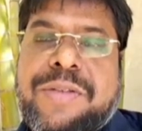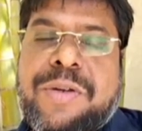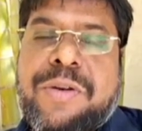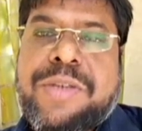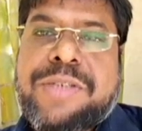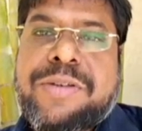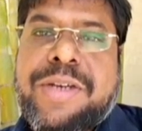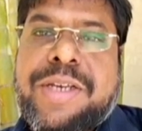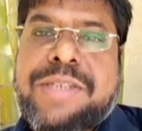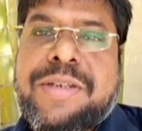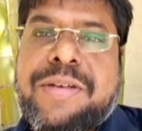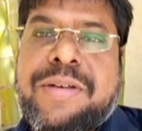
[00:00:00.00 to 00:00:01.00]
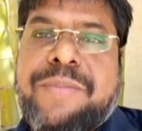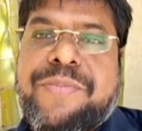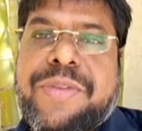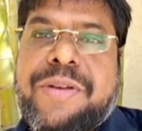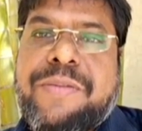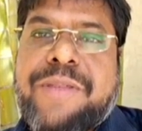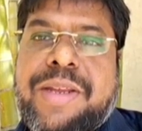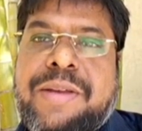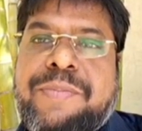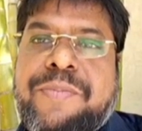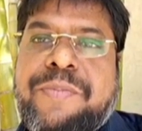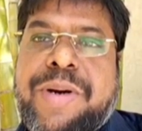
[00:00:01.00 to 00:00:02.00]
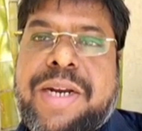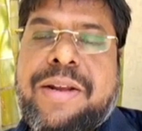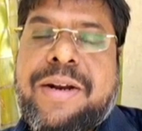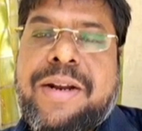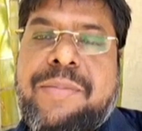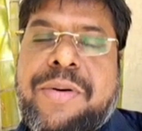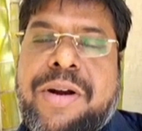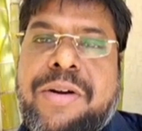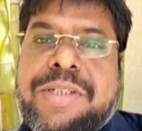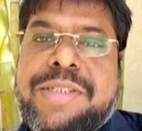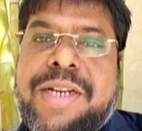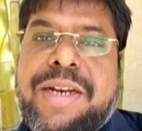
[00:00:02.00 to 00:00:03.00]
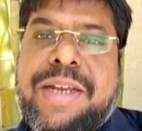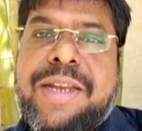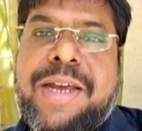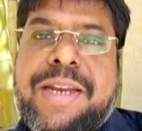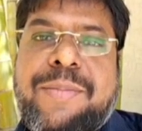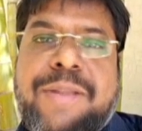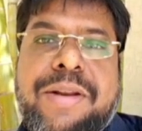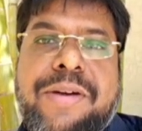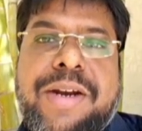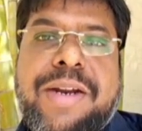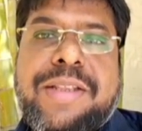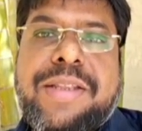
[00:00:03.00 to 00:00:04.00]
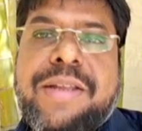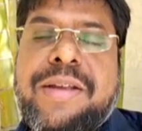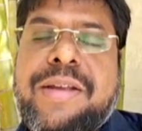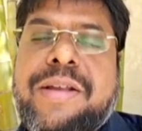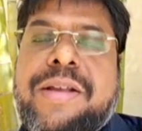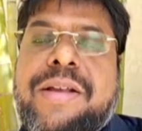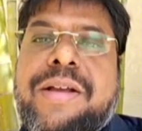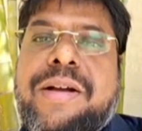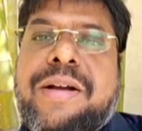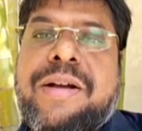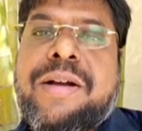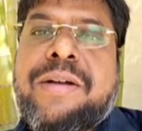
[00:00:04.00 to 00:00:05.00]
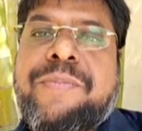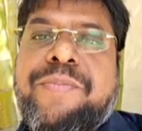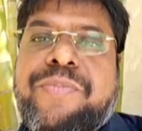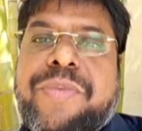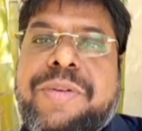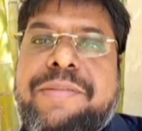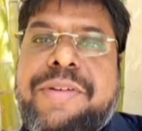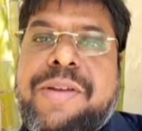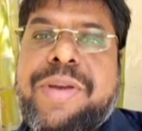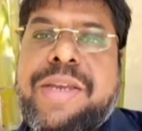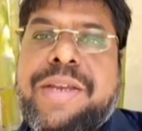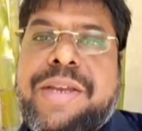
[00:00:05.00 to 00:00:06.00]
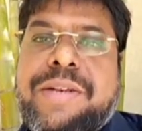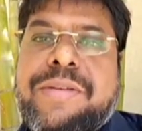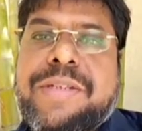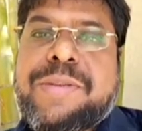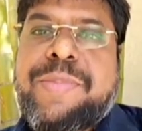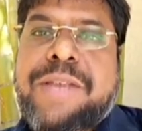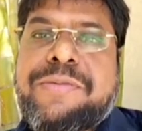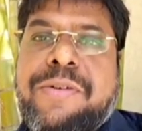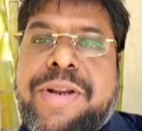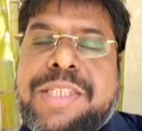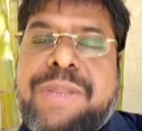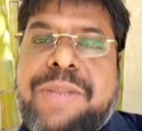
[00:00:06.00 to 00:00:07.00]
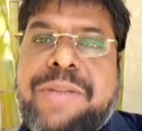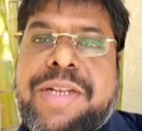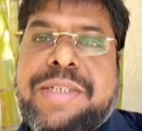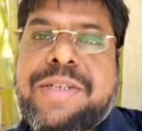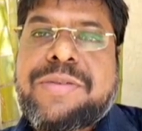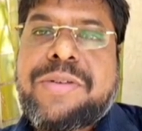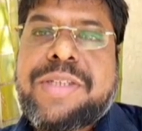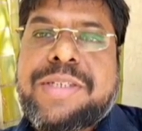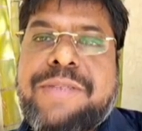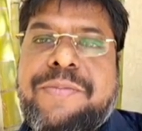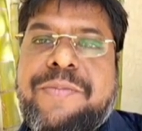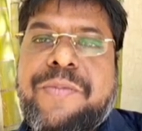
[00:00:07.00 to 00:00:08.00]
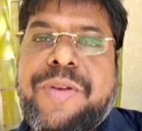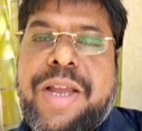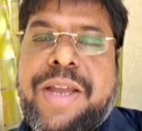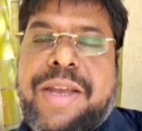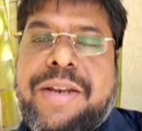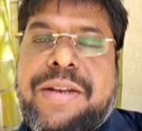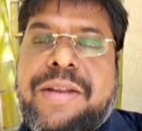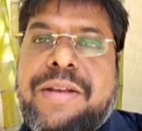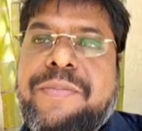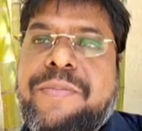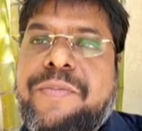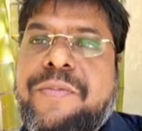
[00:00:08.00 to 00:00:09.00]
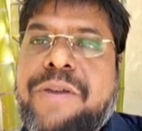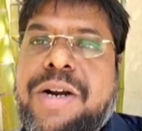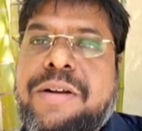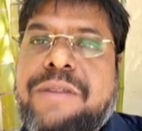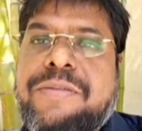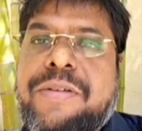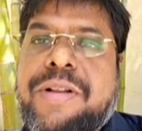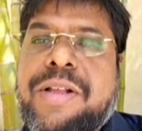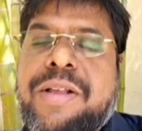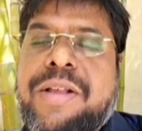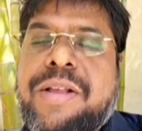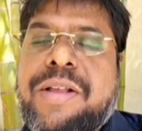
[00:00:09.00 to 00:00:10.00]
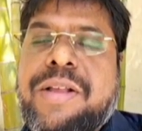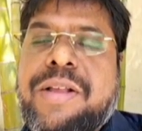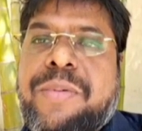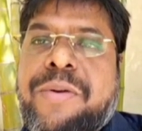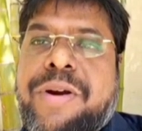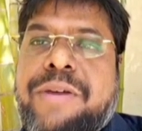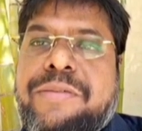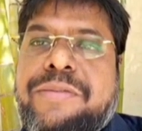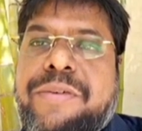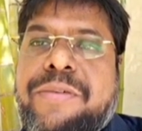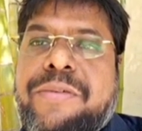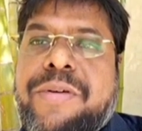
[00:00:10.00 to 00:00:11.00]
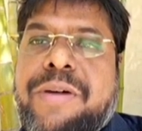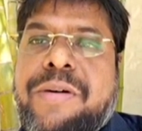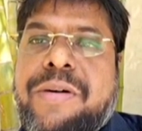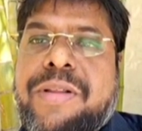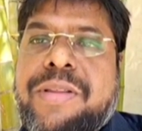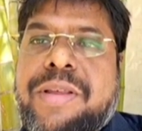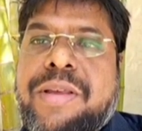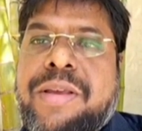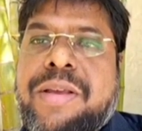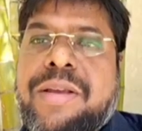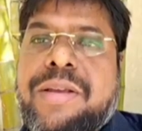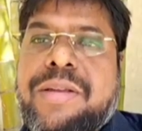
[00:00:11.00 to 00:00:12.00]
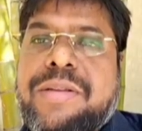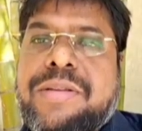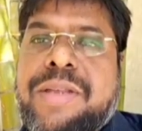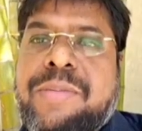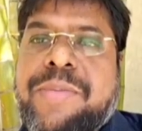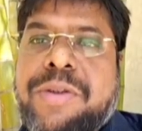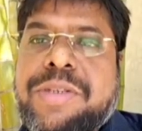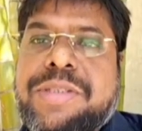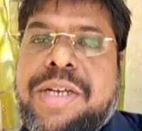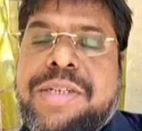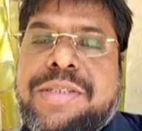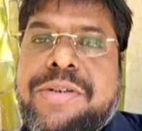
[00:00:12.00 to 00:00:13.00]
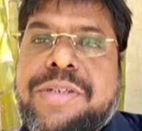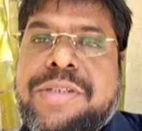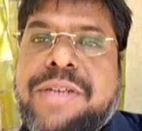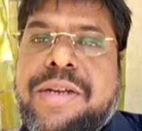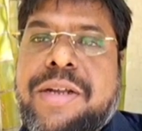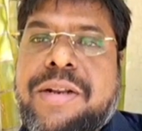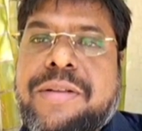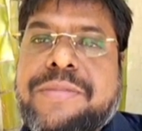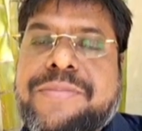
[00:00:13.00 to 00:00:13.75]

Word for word: So ISRO is uh, you know very particular about not sending any animal or anything uh, living being into the space for experimentation. So this is a, again a wonderful uh, point of view or the, the approach that ISRO has taken.